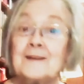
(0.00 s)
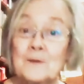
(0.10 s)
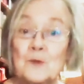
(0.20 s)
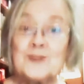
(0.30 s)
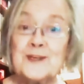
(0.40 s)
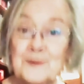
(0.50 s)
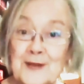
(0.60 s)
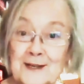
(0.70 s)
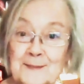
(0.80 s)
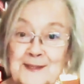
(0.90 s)
it was a
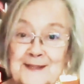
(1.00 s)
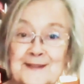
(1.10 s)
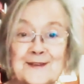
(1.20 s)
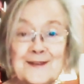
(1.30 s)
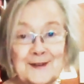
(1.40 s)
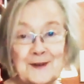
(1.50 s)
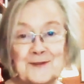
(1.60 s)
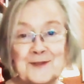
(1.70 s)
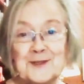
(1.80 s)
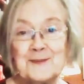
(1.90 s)
unanimous decision of
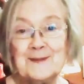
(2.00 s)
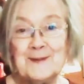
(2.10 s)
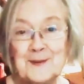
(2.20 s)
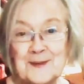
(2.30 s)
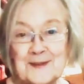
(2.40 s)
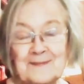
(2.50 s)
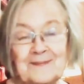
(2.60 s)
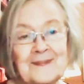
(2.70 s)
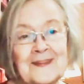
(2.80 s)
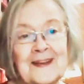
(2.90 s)
the Supreme Court.
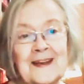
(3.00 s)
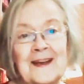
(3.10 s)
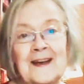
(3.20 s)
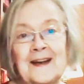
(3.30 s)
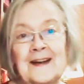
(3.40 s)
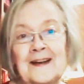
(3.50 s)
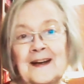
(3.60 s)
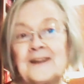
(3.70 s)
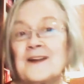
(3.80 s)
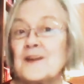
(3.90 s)

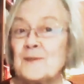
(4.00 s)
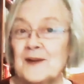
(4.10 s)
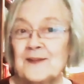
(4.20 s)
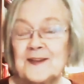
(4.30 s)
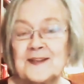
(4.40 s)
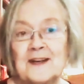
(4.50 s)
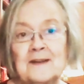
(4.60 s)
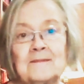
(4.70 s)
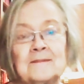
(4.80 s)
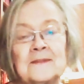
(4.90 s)
Another one that
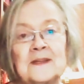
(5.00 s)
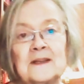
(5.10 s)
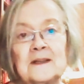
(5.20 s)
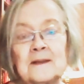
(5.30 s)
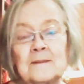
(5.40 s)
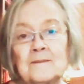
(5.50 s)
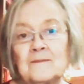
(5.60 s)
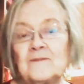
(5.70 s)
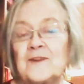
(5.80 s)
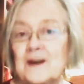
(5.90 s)
I am
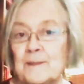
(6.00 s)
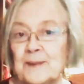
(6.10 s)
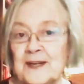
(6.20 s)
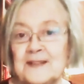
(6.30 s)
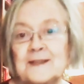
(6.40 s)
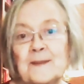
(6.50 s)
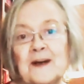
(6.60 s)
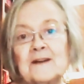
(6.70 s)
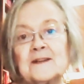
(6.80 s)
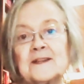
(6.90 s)
very pleased
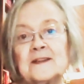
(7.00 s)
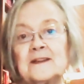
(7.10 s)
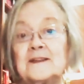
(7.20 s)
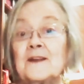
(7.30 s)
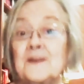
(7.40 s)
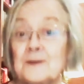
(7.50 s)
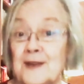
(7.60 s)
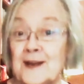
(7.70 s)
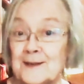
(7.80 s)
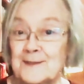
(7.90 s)
about, another
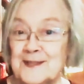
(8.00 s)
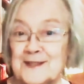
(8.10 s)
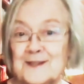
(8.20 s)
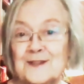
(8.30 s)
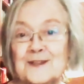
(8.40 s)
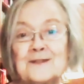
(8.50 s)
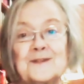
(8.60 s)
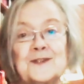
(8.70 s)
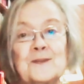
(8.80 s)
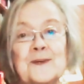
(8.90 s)
unanimous decision of the
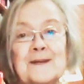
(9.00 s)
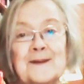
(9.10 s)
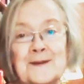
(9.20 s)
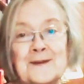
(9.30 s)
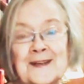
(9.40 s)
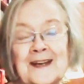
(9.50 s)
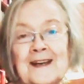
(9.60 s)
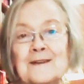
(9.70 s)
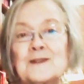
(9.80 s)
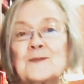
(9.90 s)
Supreme Court,
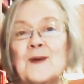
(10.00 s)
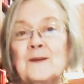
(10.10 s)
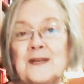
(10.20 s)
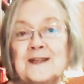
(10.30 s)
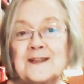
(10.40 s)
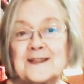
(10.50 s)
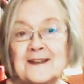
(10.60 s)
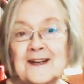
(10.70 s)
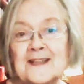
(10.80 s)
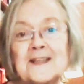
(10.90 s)
was when we
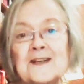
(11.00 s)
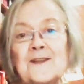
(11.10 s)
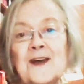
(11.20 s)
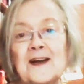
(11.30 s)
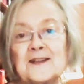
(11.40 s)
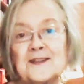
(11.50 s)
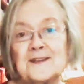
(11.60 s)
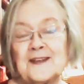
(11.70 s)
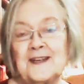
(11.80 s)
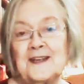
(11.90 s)
decided that
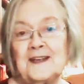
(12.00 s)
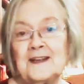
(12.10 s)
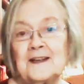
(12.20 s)
the